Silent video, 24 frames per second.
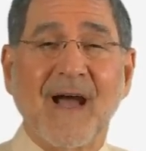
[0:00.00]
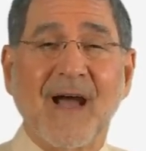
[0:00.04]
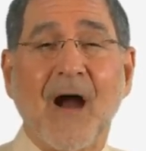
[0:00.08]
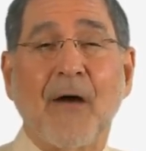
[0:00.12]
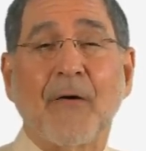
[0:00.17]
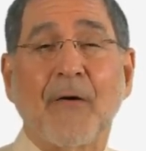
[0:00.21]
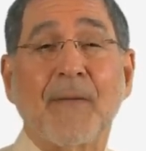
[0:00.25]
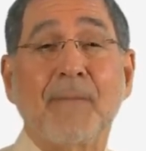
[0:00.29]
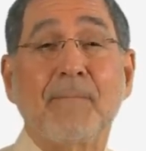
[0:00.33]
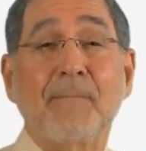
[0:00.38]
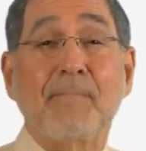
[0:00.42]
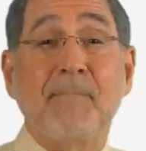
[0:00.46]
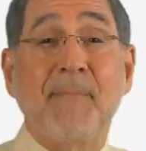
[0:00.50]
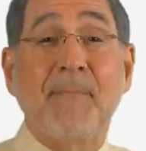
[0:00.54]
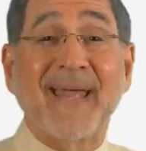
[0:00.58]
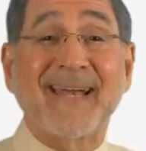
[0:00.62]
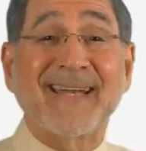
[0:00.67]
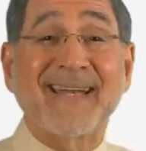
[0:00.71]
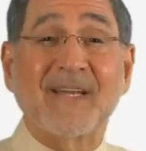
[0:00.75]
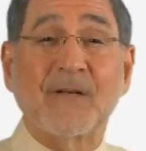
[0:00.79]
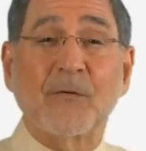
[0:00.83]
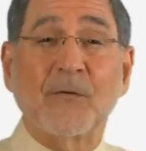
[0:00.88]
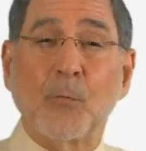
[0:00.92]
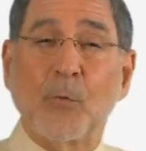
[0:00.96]
are
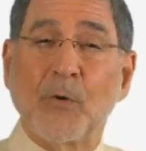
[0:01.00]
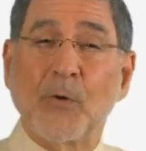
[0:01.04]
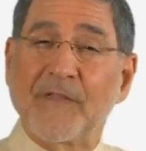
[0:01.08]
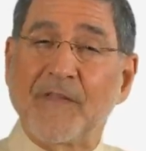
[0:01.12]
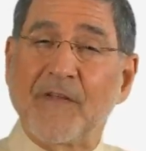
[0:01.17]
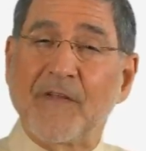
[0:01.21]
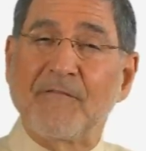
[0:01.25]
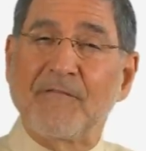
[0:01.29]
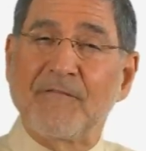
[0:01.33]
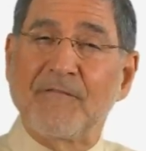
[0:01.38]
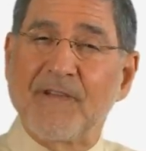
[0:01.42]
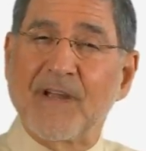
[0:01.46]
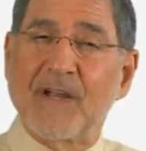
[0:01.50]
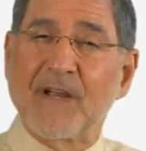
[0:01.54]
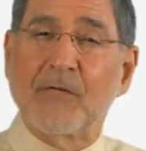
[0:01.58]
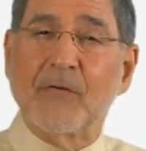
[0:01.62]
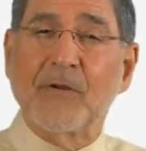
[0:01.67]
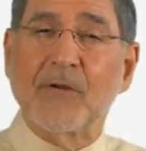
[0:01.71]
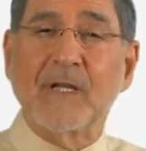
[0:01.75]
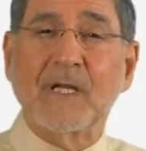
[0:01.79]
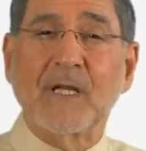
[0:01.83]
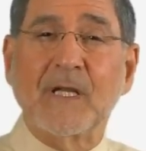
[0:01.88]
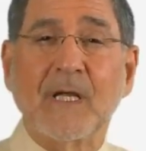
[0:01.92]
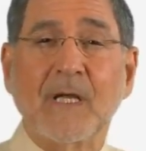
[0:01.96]
embedded with a
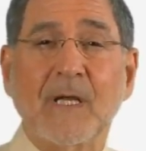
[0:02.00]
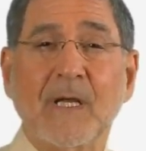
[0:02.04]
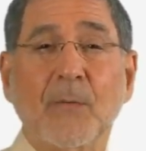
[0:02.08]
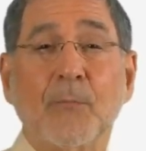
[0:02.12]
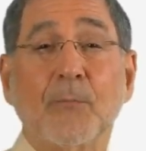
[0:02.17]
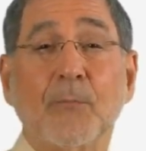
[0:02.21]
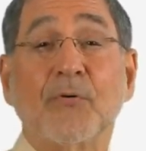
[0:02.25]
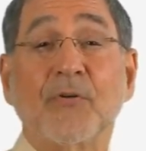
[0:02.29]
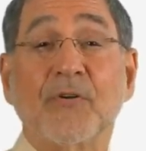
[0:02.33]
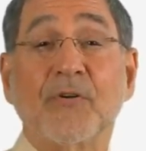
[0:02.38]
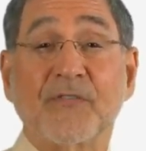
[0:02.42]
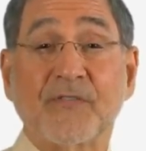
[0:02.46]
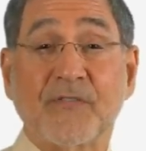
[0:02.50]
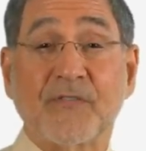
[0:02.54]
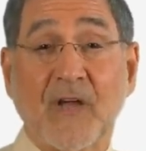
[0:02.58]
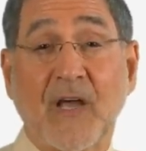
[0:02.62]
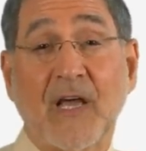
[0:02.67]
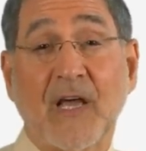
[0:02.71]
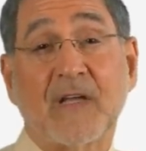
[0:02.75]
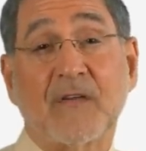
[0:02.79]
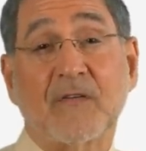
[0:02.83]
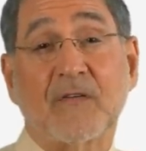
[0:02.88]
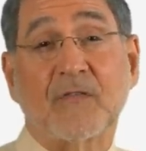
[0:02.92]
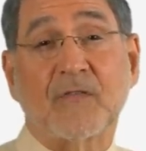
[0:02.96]
very
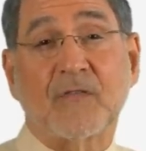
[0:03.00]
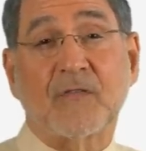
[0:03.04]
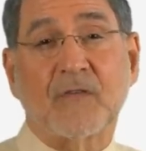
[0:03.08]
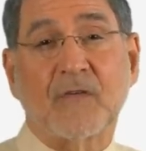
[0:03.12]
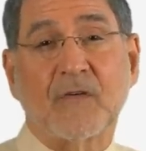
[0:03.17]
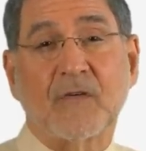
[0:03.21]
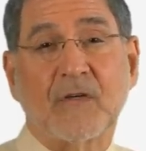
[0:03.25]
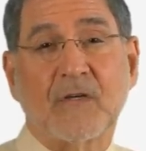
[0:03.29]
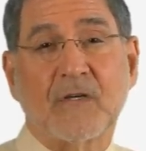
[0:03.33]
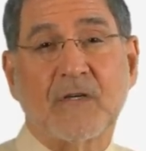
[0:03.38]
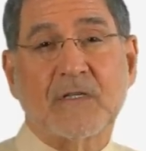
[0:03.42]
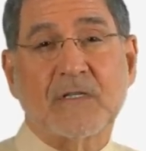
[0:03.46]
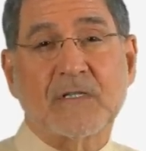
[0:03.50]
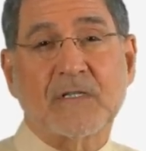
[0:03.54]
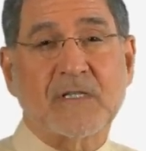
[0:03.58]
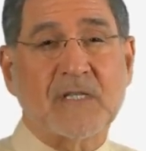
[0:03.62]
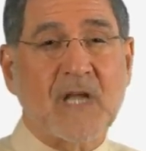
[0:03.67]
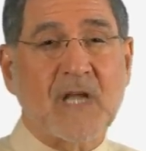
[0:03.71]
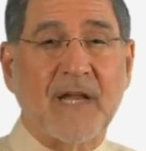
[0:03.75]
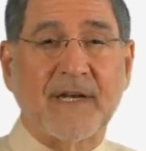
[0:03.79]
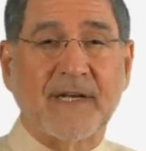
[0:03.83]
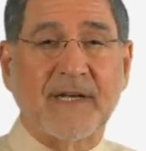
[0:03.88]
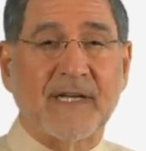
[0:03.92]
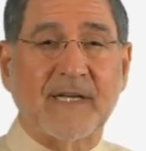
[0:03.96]
precise
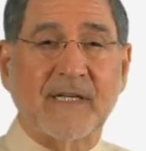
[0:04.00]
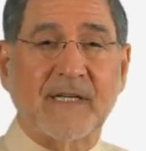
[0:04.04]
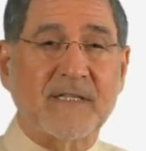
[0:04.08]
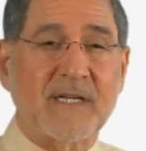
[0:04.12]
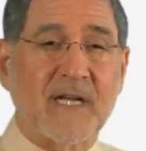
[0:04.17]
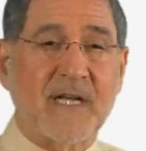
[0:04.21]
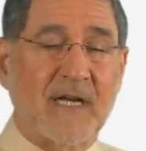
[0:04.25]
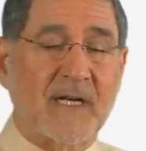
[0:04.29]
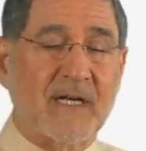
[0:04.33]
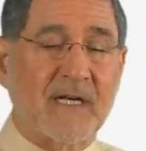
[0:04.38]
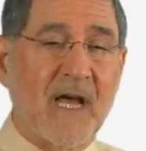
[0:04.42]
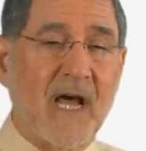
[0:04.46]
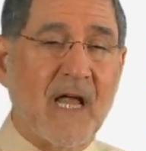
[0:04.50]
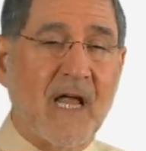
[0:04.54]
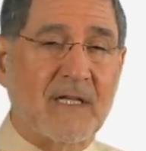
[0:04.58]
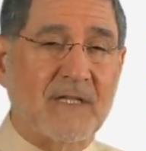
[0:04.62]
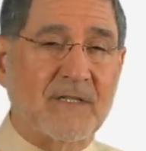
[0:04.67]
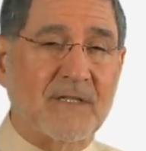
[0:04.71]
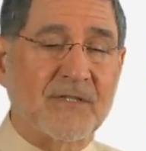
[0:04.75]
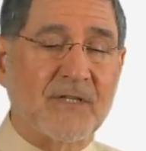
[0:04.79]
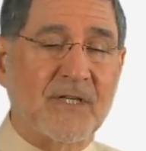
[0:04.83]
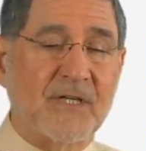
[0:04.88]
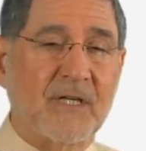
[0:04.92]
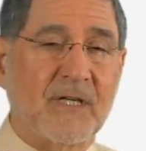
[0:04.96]
sonic
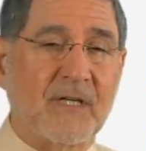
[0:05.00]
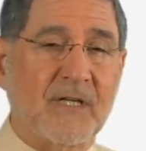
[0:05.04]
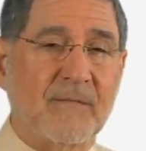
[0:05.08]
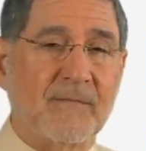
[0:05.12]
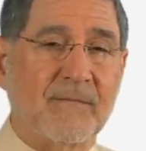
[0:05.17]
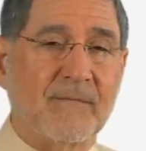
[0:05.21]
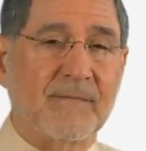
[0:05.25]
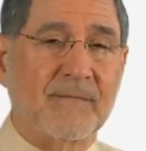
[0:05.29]
technology.